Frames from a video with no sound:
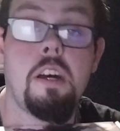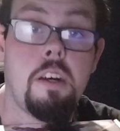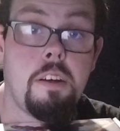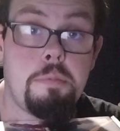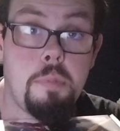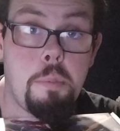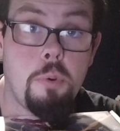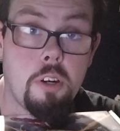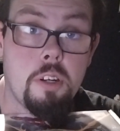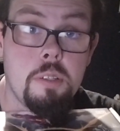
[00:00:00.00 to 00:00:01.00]
that off my
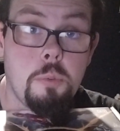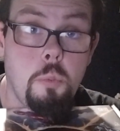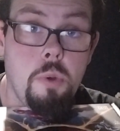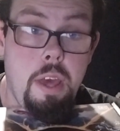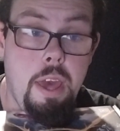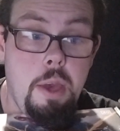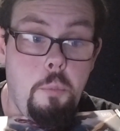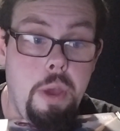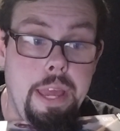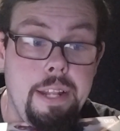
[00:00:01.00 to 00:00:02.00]
brother,
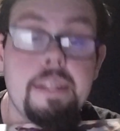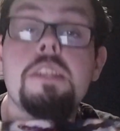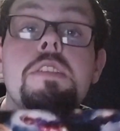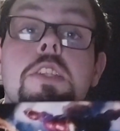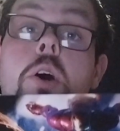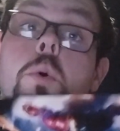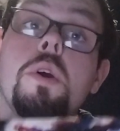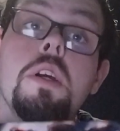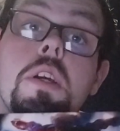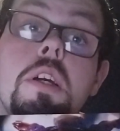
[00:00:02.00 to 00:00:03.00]
Wayne. So
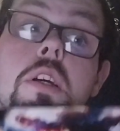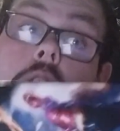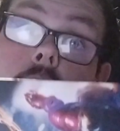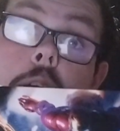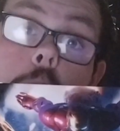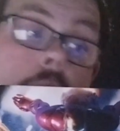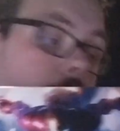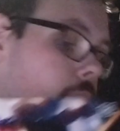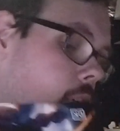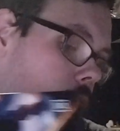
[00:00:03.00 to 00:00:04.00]
thank you,
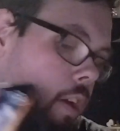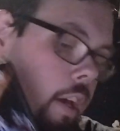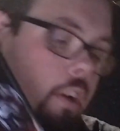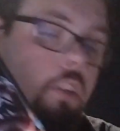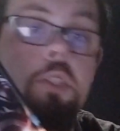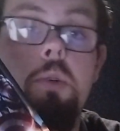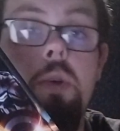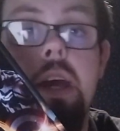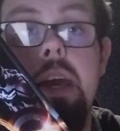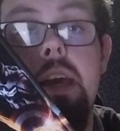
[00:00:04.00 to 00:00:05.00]
Wayne. And also
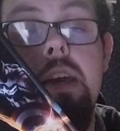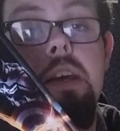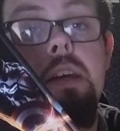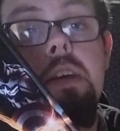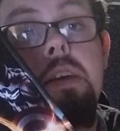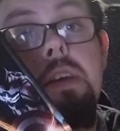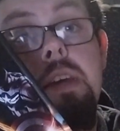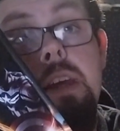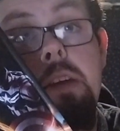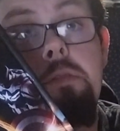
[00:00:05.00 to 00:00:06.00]
a
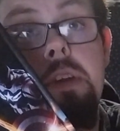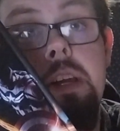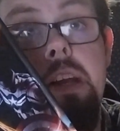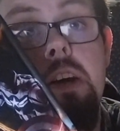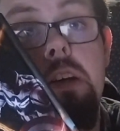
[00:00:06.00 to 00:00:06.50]
Infinity